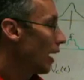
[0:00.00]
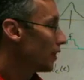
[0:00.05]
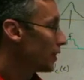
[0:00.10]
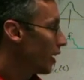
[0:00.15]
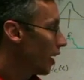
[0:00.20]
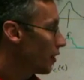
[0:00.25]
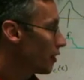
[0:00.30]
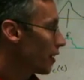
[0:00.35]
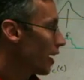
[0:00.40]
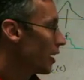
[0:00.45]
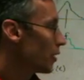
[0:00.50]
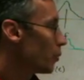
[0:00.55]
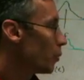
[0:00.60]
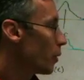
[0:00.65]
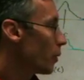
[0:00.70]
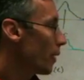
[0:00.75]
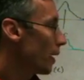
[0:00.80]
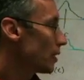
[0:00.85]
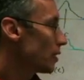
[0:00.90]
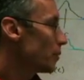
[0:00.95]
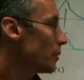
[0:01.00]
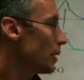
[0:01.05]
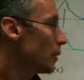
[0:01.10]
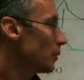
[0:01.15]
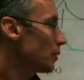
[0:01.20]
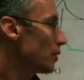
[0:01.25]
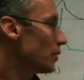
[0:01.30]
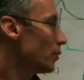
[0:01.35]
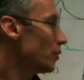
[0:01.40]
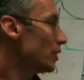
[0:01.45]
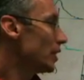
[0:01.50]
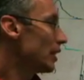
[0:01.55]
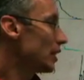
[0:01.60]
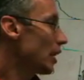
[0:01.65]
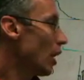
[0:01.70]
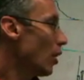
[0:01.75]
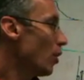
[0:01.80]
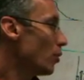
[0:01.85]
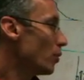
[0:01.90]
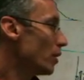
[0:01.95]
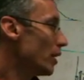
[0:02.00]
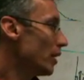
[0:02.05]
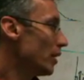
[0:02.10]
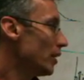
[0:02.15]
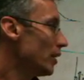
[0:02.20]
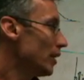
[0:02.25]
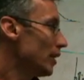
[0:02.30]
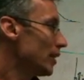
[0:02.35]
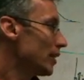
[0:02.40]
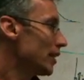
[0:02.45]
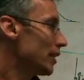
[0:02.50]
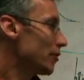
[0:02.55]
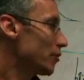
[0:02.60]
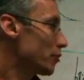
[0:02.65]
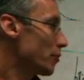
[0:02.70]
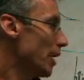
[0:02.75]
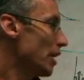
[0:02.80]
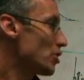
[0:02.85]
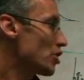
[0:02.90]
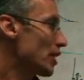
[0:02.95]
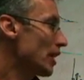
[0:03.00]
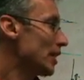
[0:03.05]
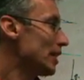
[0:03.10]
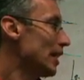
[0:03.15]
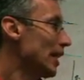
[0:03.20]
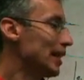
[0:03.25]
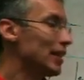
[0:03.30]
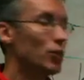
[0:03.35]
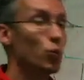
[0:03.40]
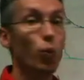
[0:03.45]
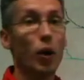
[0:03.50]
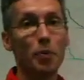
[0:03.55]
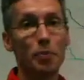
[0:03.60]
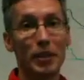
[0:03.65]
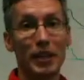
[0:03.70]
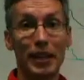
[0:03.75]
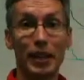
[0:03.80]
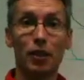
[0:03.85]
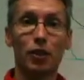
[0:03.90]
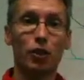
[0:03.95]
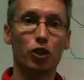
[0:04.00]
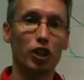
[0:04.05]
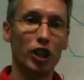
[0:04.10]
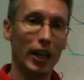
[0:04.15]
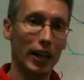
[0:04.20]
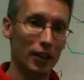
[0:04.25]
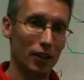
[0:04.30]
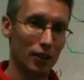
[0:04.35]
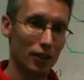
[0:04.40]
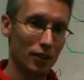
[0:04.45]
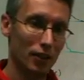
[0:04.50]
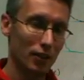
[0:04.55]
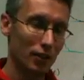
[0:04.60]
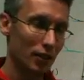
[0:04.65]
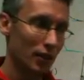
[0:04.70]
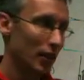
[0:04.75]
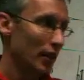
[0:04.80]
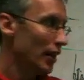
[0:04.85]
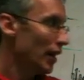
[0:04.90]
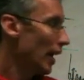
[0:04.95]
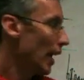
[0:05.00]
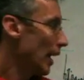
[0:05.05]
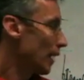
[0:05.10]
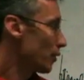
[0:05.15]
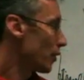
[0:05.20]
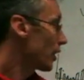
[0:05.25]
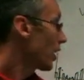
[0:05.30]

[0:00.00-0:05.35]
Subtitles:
On the other end, we want to be able to decode the information contained in one particular channel and